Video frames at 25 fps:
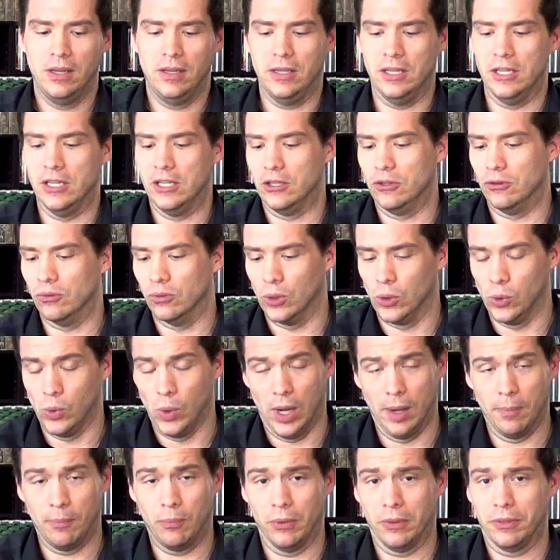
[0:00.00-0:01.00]
he
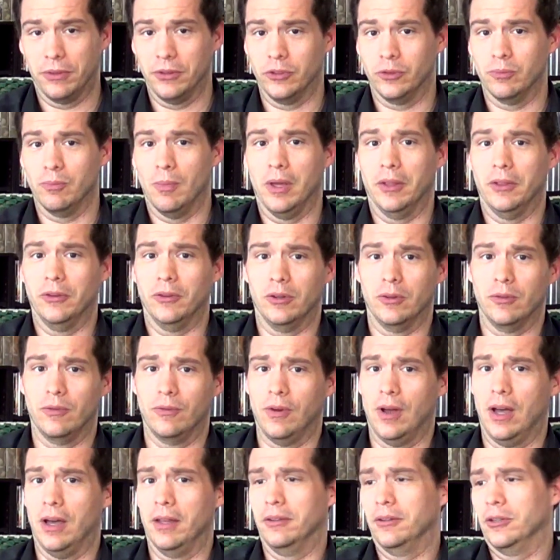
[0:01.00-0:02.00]
grew up with his mother and
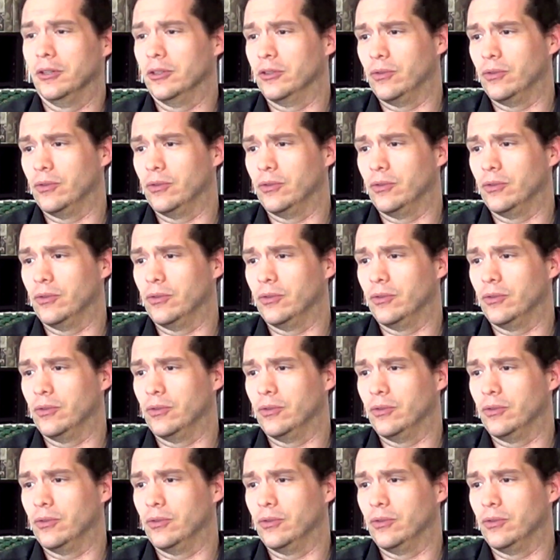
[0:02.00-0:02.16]
father.